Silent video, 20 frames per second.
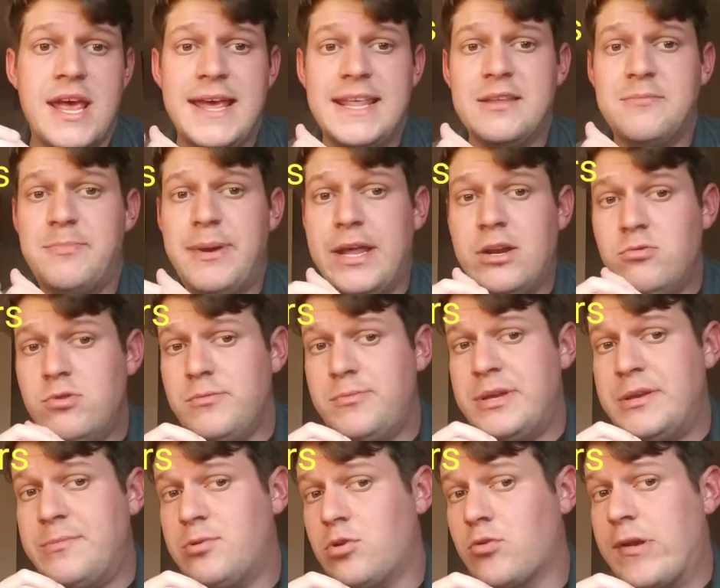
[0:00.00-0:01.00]
And the Bedouin
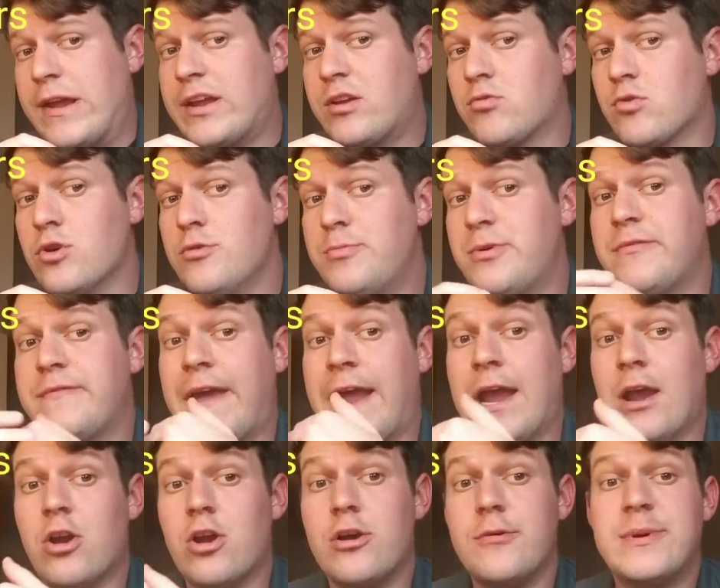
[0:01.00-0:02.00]
people are a group of
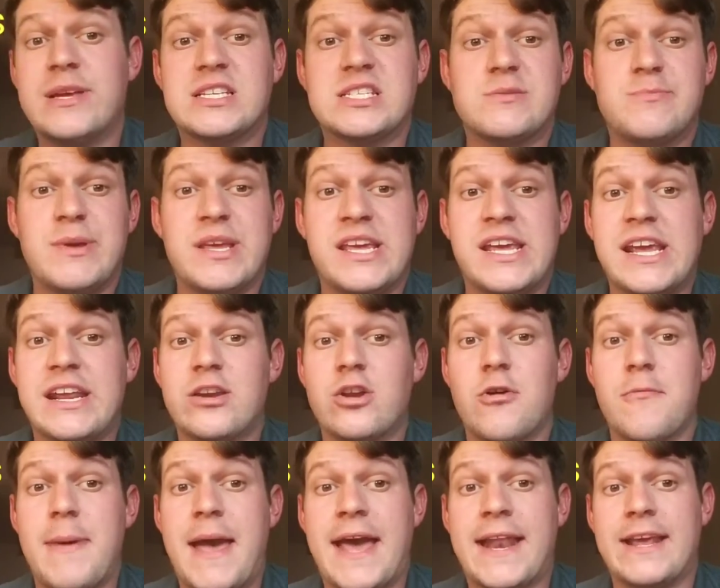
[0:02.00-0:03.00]
Arabic-speaking
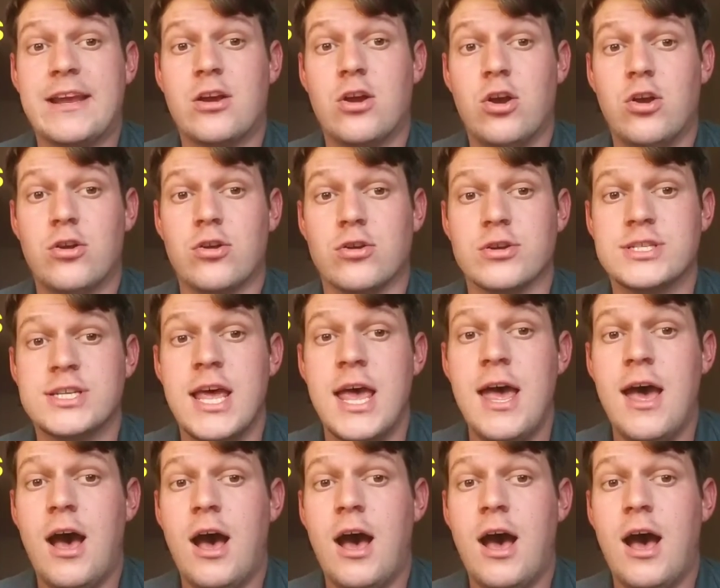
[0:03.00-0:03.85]
nomadic herders.